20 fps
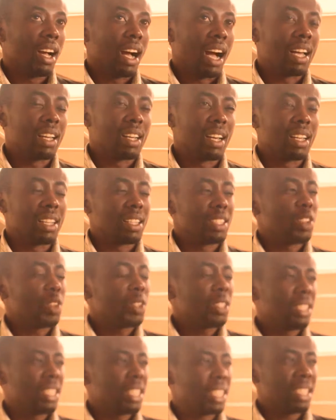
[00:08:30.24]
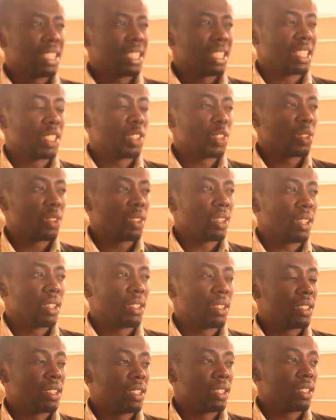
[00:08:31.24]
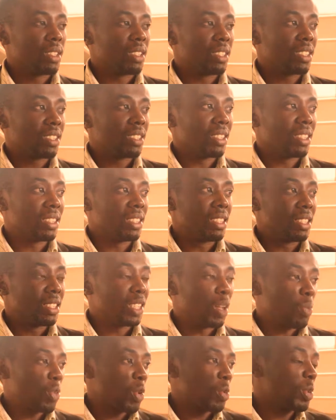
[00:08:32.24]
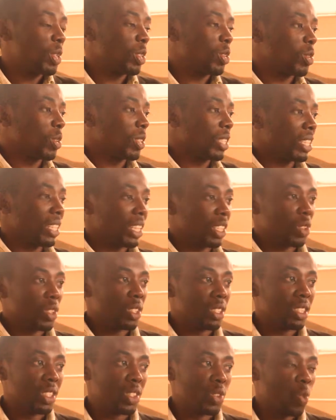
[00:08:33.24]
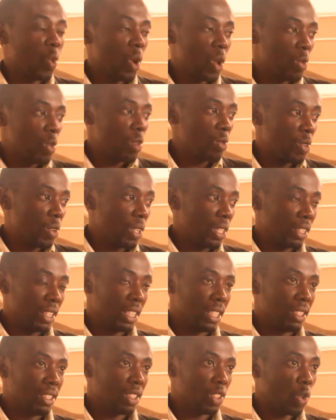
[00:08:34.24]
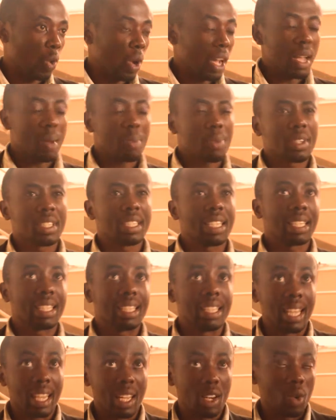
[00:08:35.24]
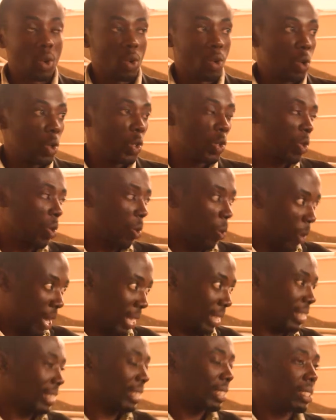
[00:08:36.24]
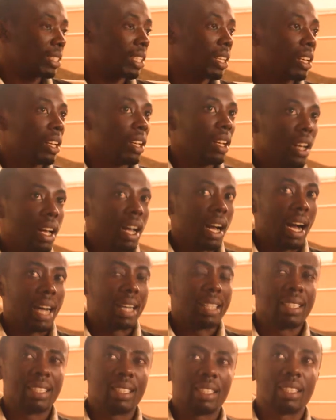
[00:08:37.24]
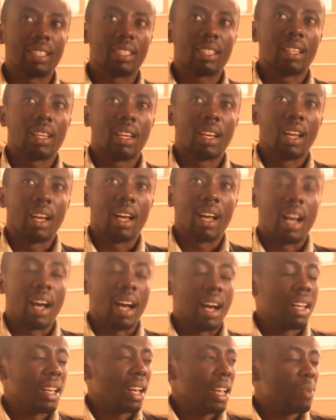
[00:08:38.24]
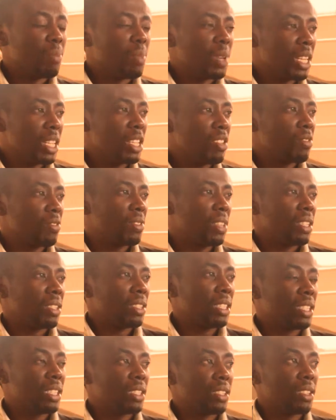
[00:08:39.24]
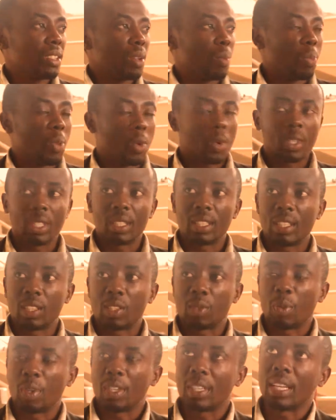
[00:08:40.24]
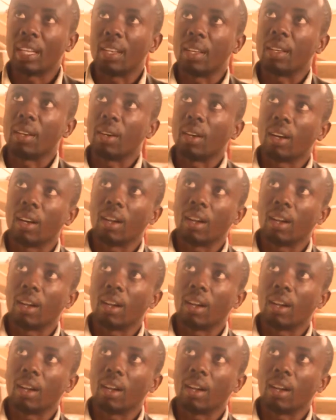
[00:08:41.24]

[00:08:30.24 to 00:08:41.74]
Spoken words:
I don't think it is appropriate to say that it is one of the things. So I appreciate dialogue also once. And I believe that this is the point, especially